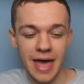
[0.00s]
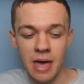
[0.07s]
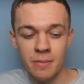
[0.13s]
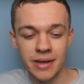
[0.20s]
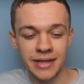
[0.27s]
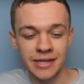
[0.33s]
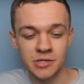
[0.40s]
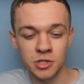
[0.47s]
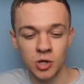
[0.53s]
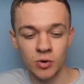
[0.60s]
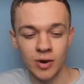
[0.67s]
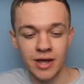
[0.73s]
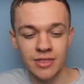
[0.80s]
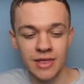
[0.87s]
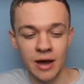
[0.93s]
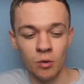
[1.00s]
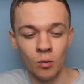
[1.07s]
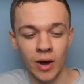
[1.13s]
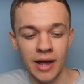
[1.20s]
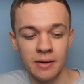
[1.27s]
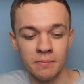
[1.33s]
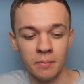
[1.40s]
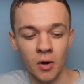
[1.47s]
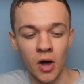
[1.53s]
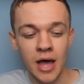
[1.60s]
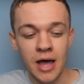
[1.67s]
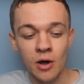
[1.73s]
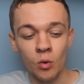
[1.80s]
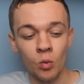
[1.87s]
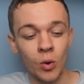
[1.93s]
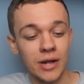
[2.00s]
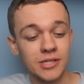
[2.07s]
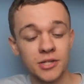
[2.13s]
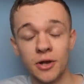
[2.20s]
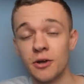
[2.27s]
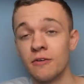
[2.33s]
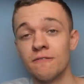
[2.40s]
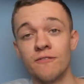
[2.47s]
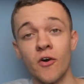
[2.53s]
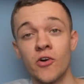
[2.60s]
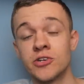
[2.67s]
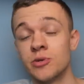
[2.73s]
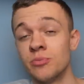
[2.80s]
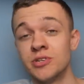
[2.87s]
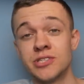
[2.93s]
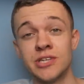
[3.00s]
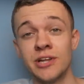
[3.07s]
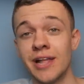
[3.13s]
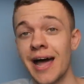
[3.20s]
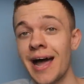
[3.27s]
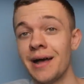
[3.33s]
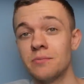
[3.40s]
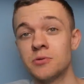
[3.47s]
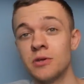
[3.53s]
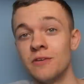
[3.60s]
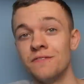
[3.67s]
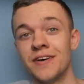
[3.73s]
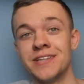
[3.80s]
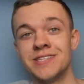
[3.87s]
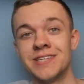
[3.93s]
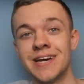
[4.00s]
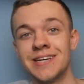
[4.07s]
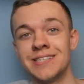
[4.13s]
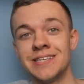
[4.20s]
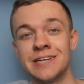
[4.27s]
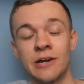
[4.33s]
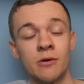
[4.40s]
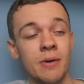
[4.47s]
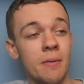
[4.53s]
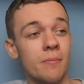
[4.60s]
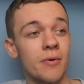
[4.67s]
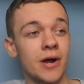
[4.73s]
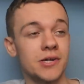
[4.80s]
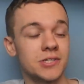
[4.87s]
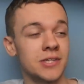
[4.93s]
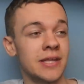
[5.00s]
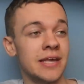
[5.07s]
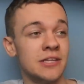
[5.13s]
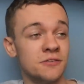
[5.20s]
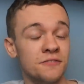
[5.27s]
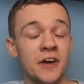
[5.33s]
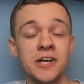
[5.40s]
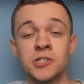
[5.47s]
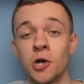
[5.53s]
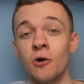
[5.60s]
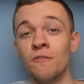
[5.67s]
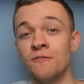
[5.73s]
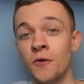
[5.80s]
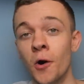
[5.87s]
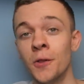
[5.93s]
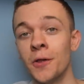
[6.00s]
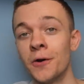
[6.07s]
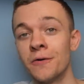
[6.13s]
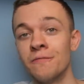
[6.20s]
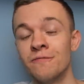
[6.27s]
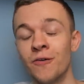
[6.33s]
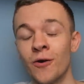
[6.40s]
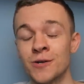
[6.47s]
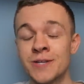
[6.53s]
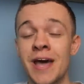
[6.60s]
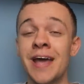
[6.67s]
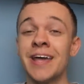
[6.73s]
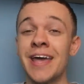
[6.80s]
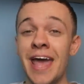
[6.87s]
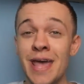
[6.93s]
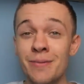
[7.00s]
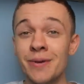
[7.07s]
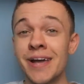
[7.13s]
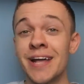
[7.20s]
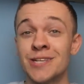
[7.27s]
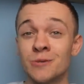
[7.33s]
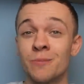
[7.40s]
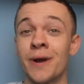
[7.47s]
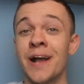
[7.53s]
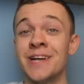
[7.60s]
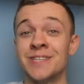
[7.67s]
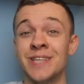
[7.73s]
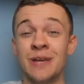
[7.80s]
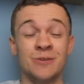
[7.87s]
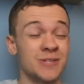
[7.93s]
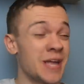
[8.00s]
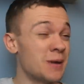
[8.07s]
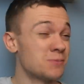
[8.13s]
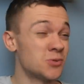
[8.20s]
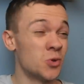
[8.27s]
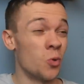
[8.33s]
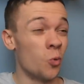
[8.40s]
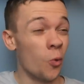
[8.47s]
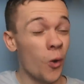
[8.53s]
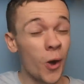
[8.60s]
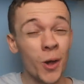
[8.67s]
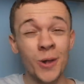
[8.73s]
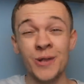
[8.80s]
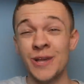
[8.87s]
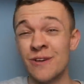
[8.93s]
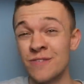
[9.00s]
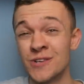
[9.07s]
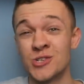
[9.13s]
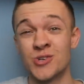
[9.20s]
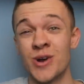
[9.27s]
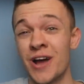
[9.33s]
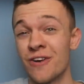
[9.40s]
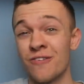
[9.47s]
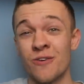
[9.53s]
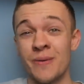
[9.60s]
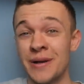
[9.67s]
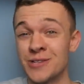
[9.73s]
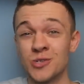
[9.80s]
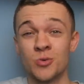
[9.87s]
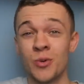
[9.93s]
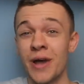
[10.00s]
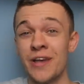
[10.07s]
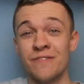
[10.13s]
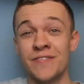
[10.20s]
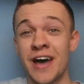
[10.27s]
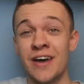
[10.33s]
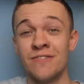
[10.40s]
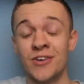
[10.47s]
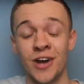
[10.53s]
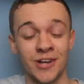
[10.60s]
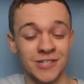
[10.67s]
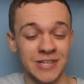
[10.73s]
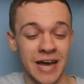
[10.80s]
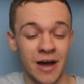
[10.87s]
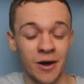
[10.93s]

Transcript: in his career that way, but went to Nottingham Forest and was still absolutely fantastic. I remember actually his first goal for Nottingham Forest came against Preston. It was an absolute worldie of a strike from about 25 yards